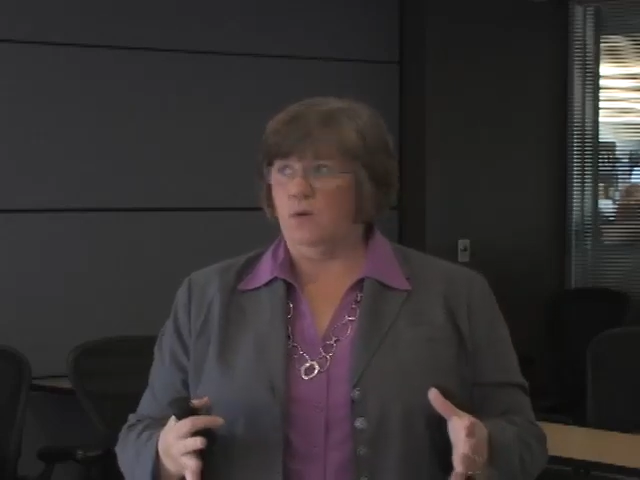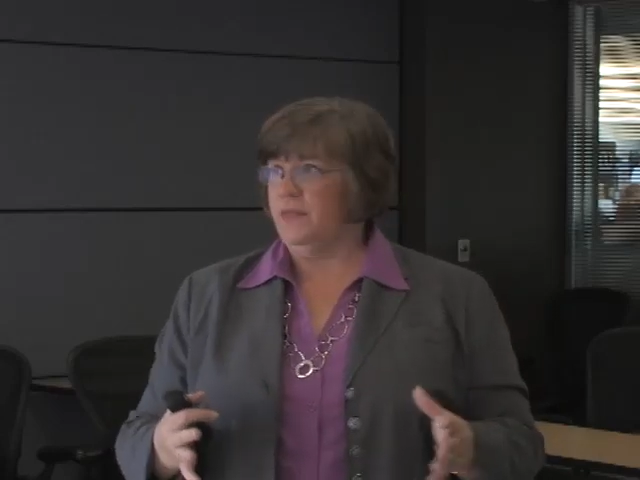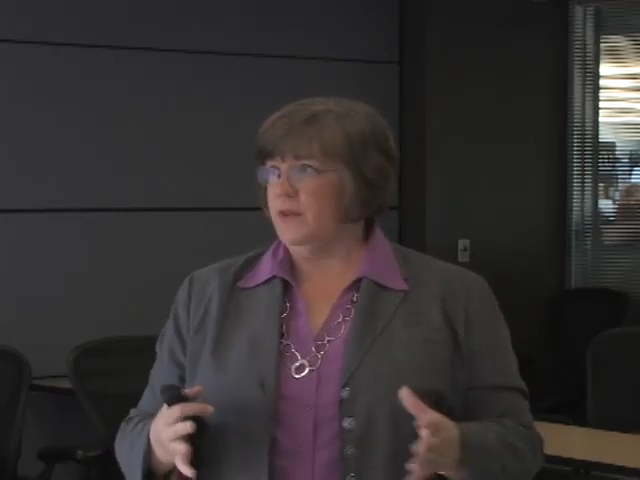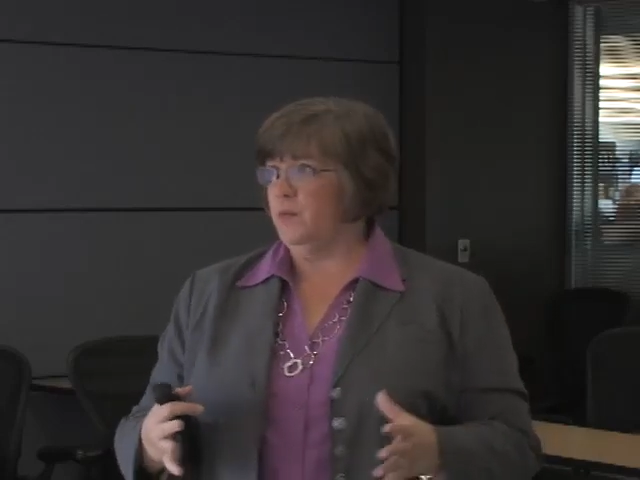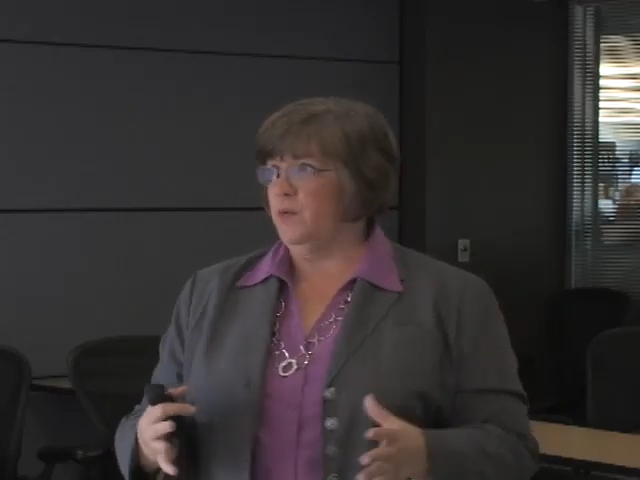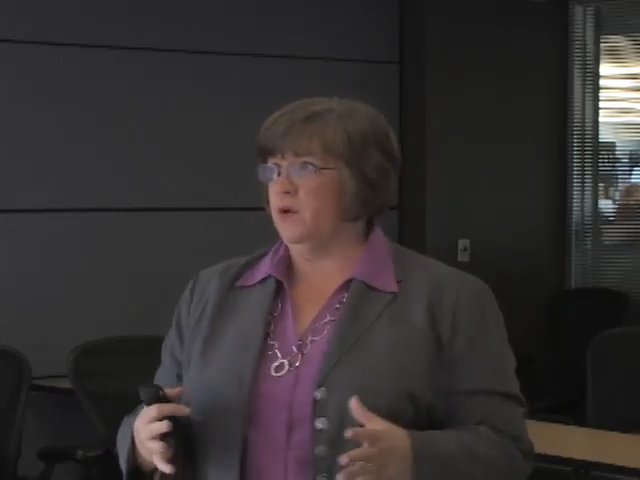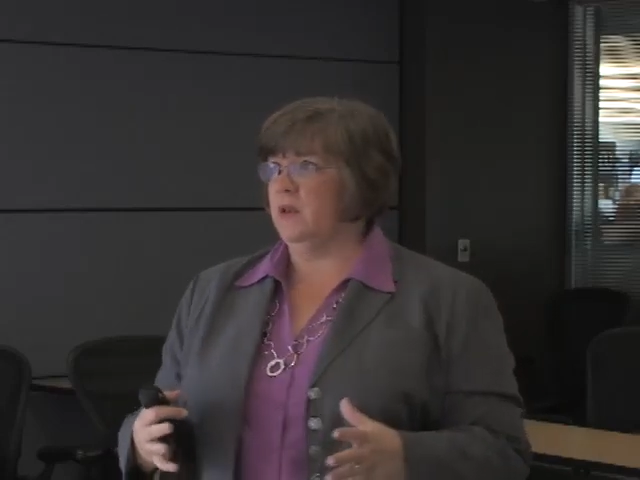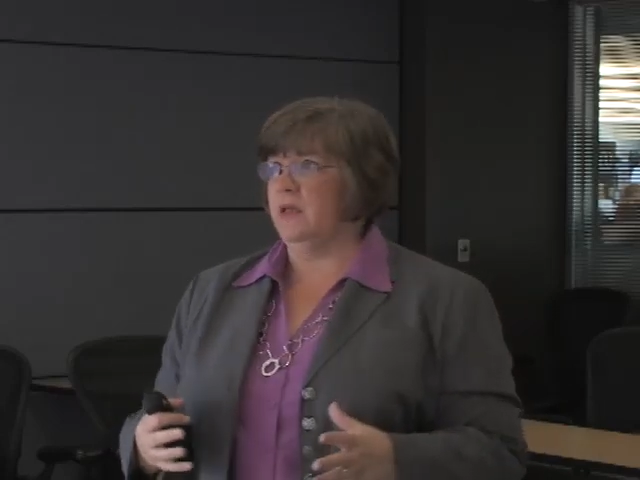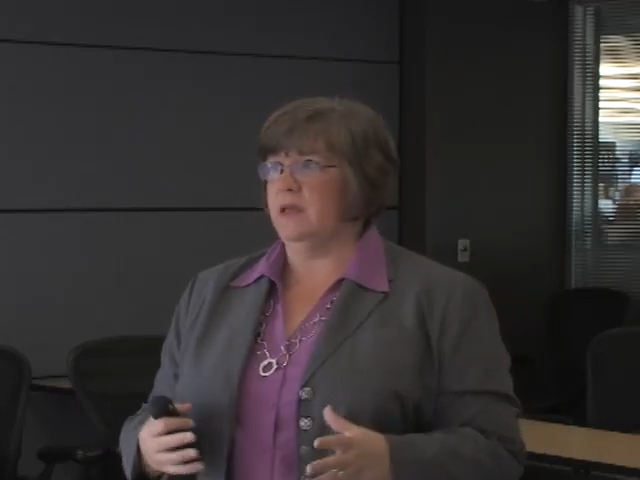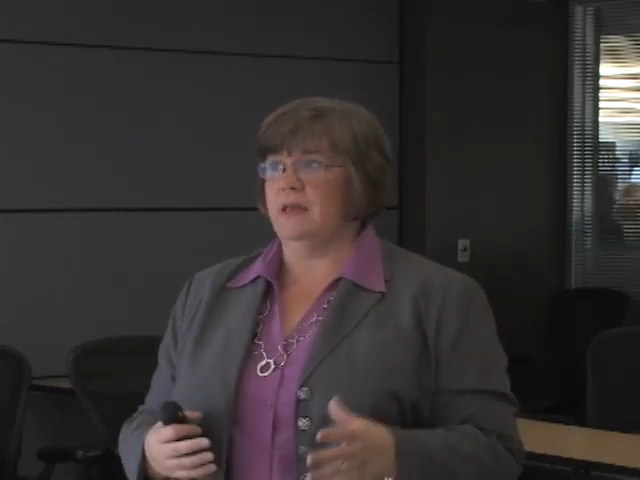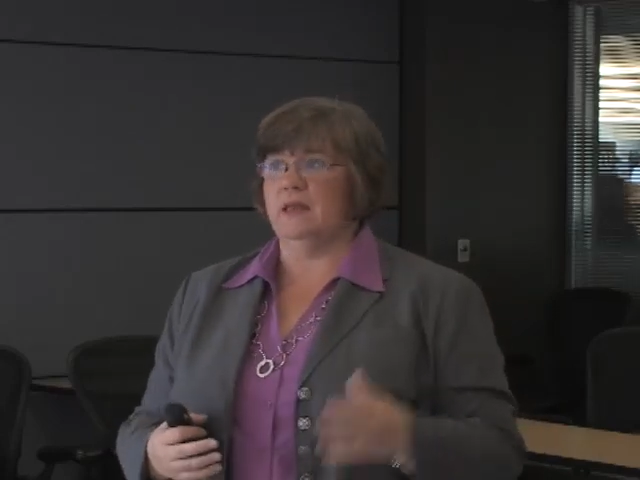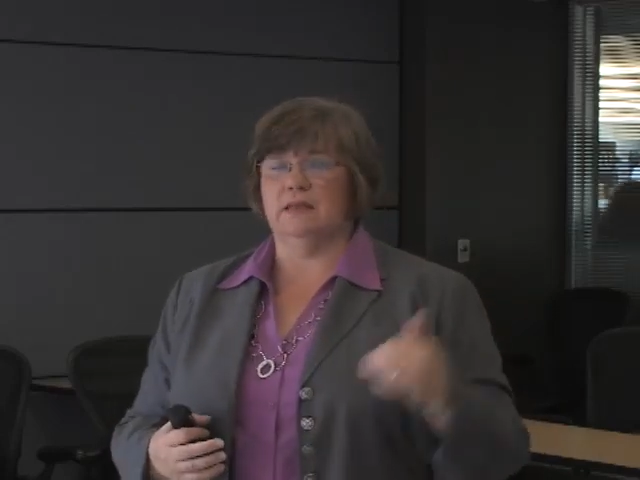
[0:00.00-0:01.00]
what they're
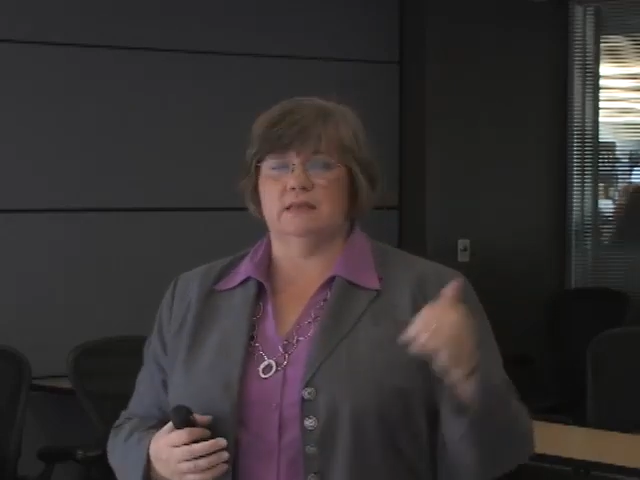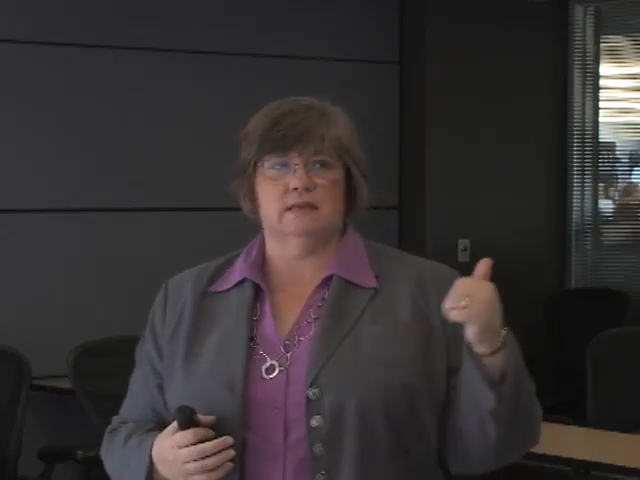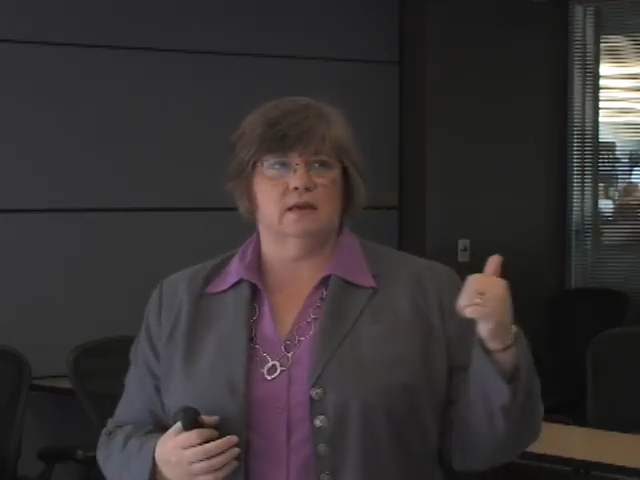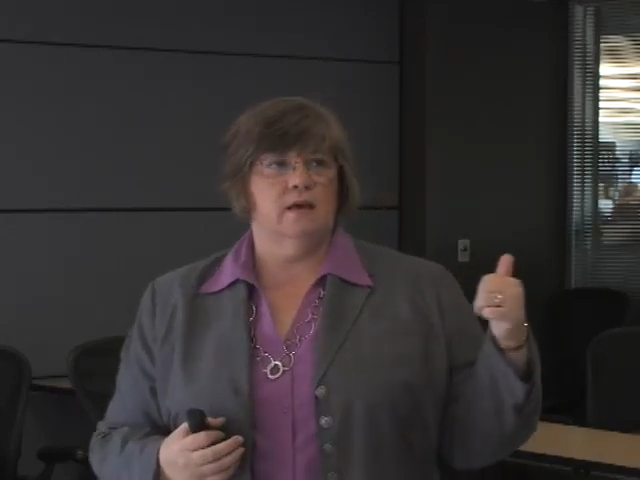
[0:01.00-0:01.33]
putting is